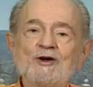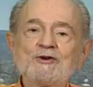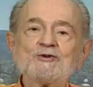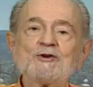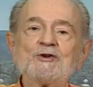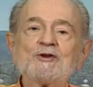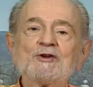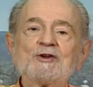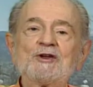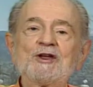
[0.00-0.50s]
I
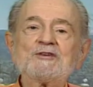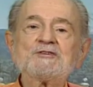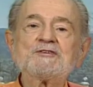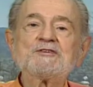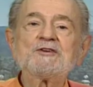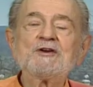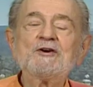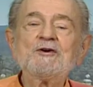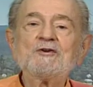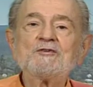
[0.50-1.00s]
shouldn't touch
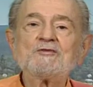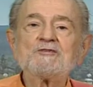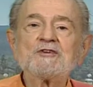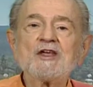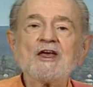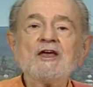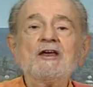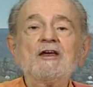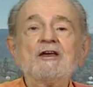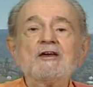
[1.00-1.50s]
stoves.
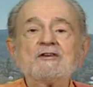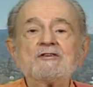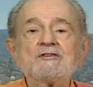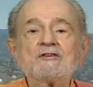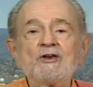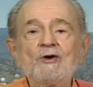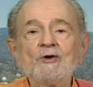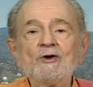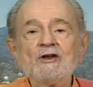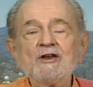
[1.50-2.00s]

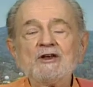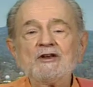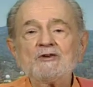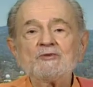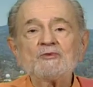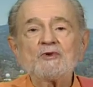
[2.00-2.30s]
So it is